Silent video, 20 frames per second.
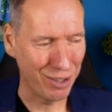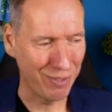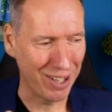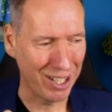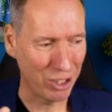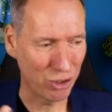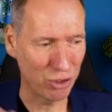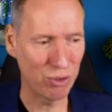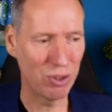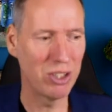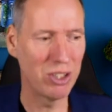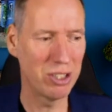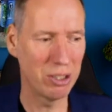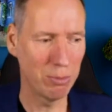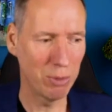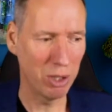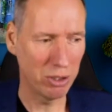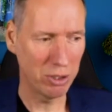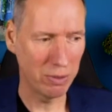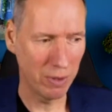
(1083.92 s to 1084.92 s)
of extrinsic
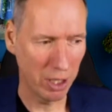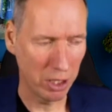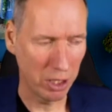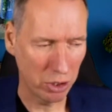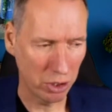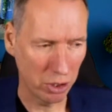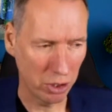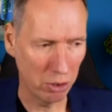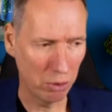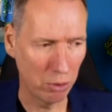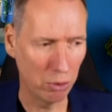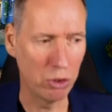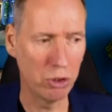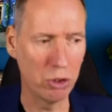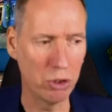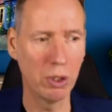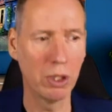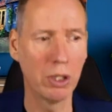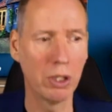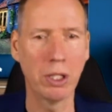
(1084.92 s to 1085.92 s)
motivation or
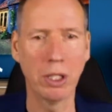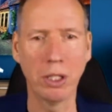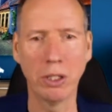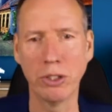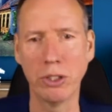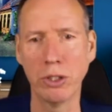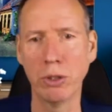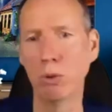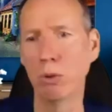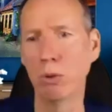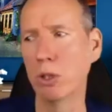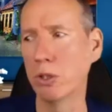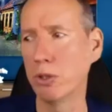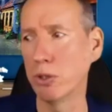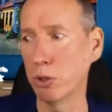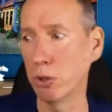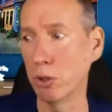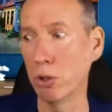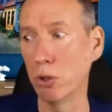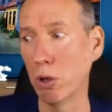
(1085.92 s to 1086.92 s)
doing things in order
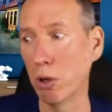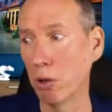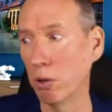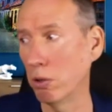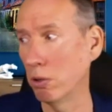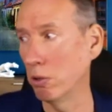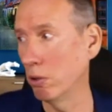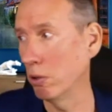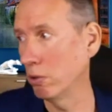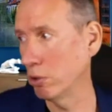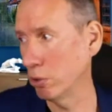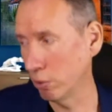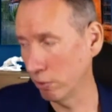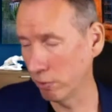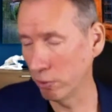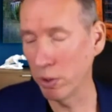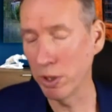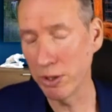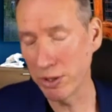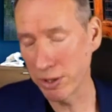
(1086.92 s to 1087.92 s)
to not to
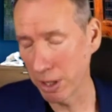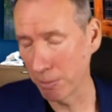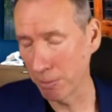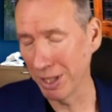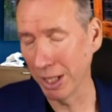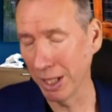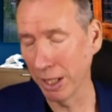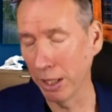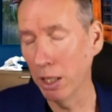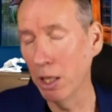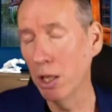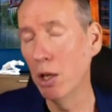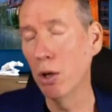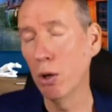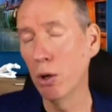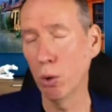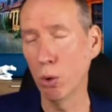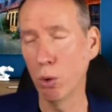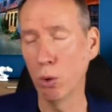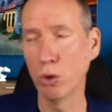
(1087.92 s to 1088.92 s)
avoid something
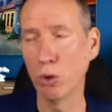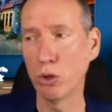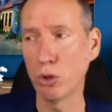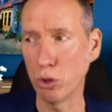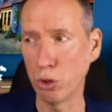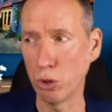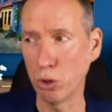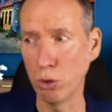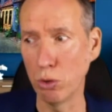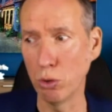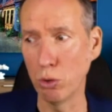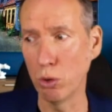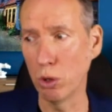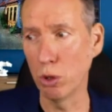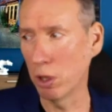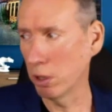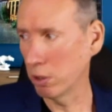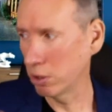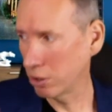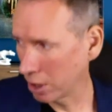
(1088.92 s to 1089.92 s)
or to
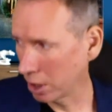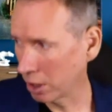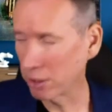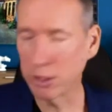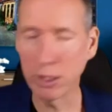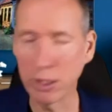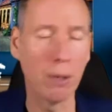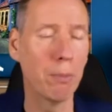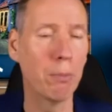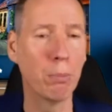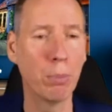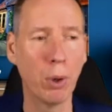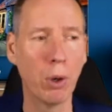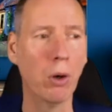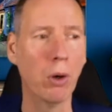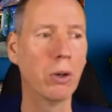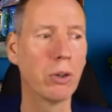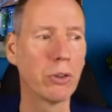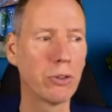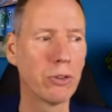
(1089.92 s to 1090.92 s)
tick some
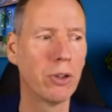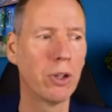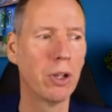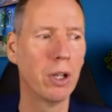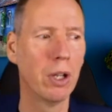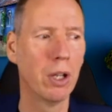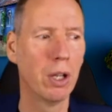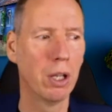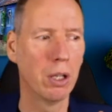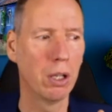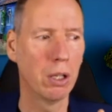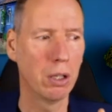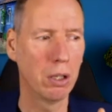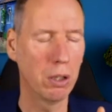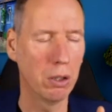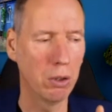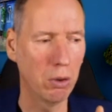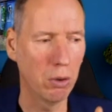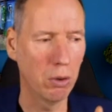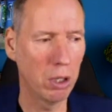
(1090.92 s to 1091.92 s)
box,
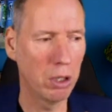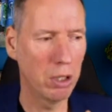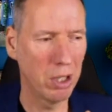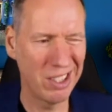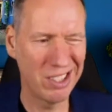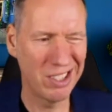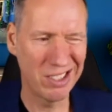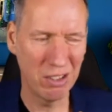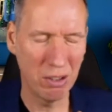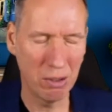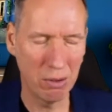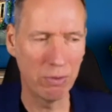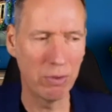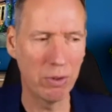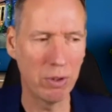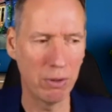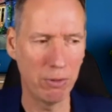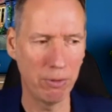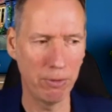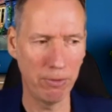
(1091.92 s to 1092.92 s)
not only is not
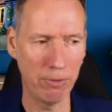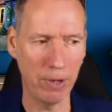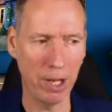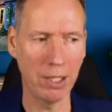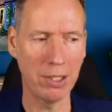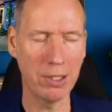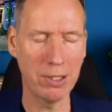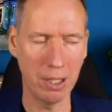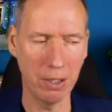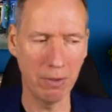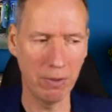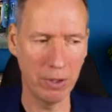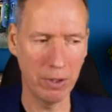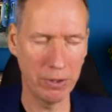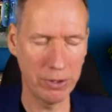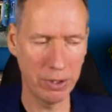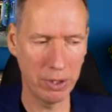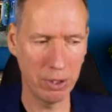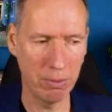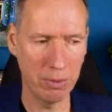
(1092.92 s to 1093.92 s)
very effective in
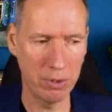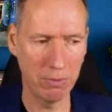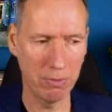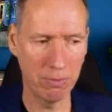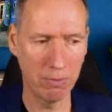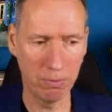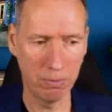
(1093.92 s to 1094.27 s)
terms of